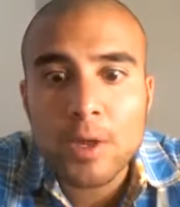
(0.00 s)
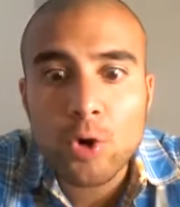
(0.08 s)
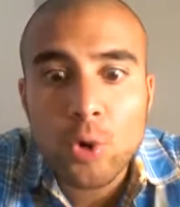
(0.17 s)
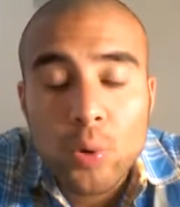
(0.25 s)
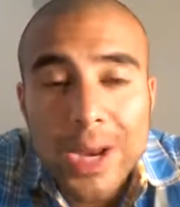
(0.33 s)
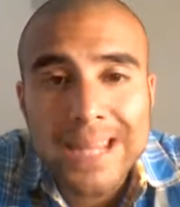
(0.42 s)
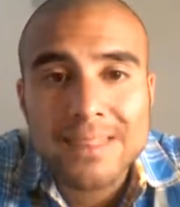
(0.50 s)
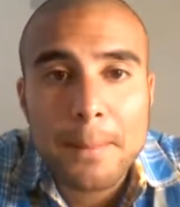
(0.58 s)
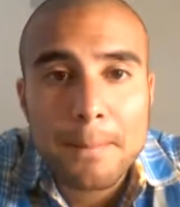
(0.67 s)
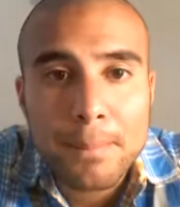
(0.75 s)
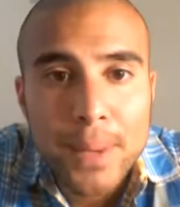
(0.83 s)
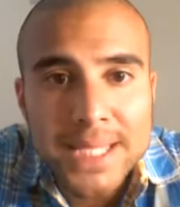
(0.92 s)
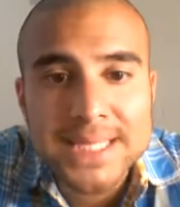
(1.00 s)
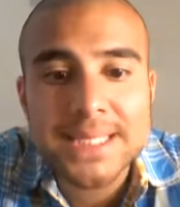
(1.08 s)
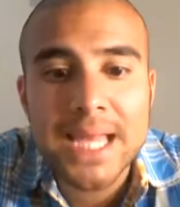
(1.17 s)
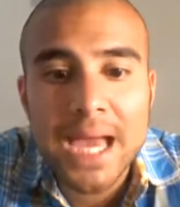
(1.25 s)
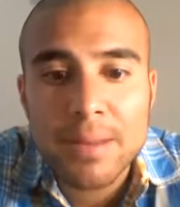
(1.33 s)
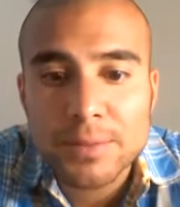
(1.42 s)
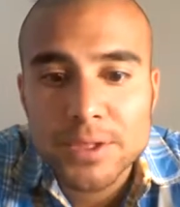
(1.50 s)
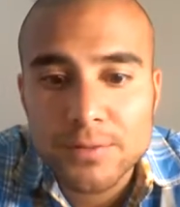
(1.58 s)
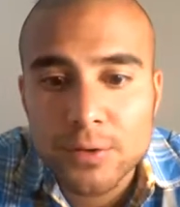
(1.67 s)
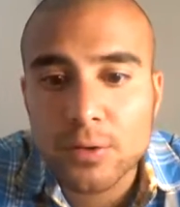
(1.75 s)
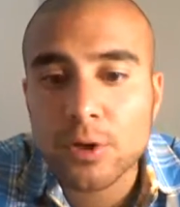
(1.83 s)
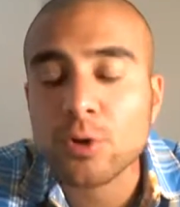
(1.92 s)
create the best
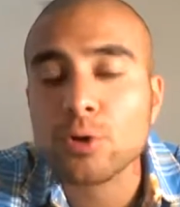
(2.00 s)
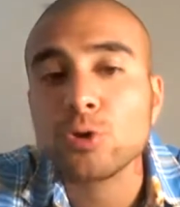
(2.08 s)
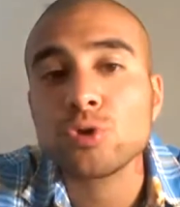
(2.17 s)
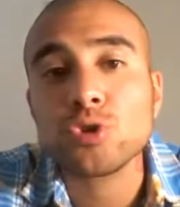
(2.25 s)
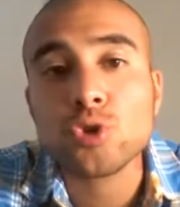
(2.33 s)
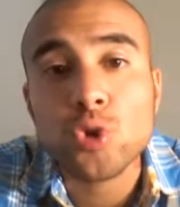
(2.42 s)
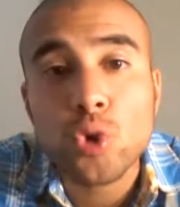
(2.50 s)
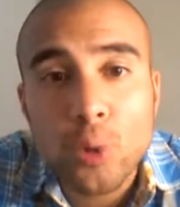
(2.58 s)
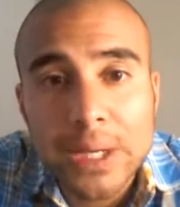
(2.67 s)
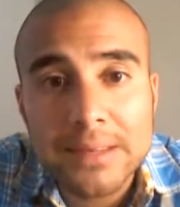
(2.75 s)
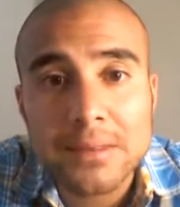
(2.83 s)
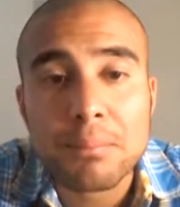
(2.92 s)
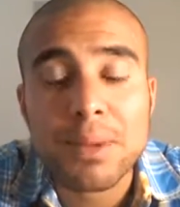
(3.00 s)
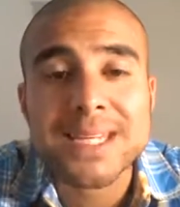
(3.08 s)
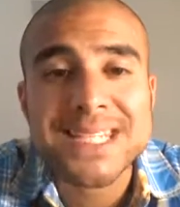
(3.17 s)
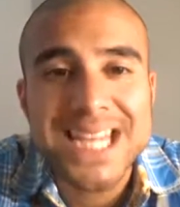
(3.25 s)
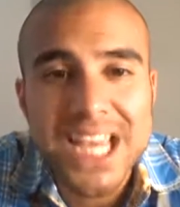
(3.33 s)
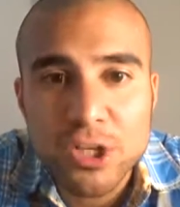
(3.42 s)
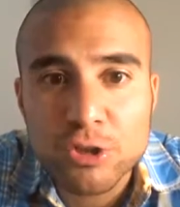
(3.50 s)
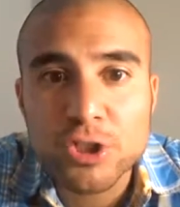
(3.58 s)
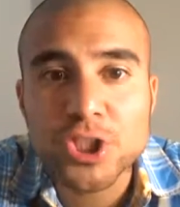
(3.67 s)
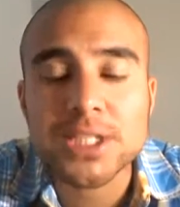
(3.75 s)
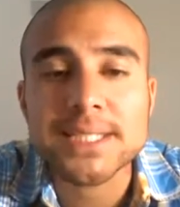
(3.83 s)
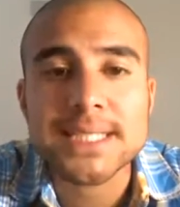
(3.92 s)
atmosphere, to create the best
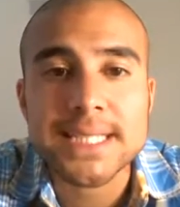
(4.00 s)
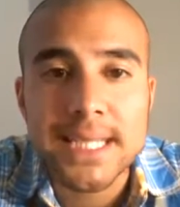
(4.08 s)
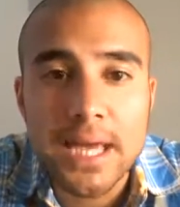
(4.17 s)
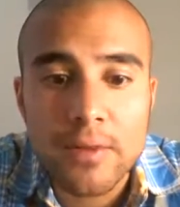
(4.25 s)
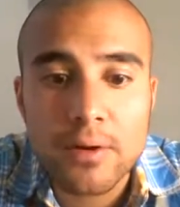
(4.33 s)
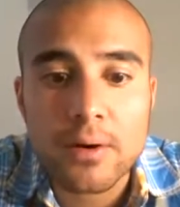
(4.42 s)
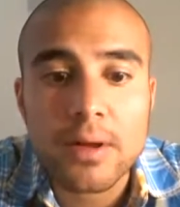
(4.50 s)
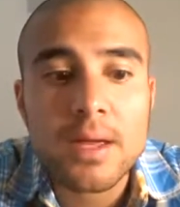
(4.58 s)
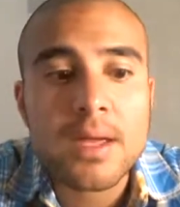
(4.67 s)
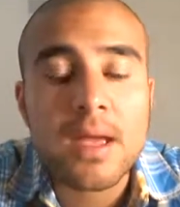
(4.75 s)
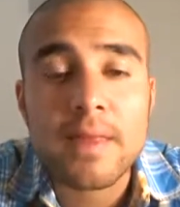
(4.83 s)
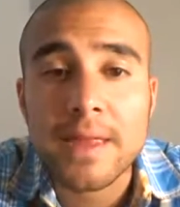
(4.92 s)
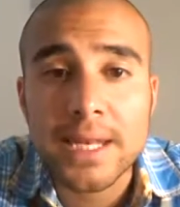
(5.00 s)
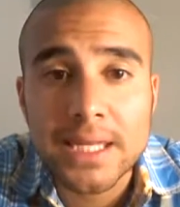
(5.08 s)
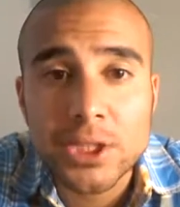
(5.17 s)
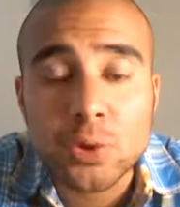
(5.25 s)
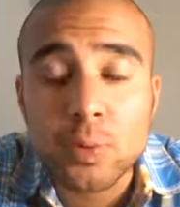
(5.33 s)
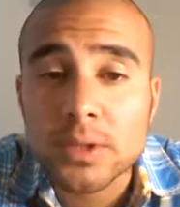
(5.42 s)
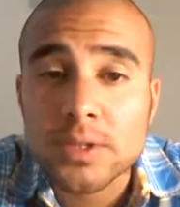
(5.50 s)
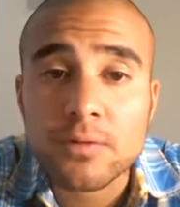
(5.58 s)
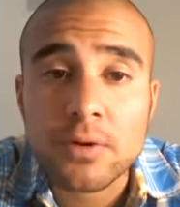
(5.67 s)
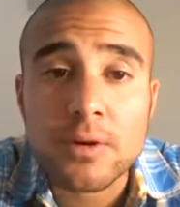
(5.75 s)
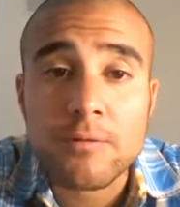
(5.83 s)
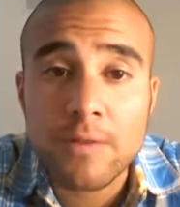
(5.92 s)
energy together, and that each one is
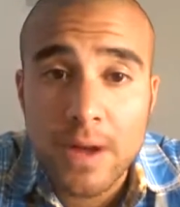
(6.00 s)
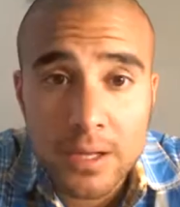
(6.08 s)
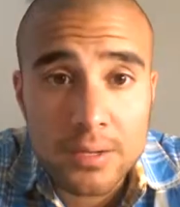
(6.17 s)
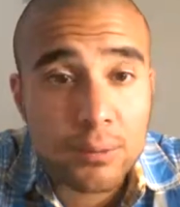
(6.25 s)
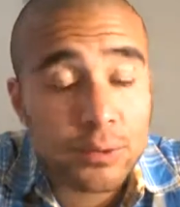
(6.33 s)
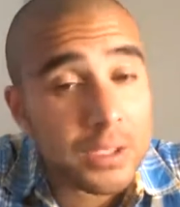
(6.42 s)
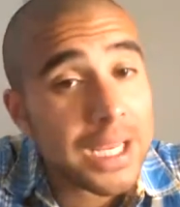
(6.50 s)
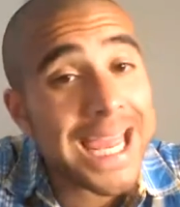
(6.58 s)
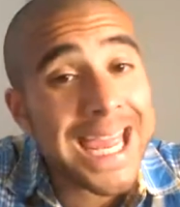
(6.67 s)
very valuable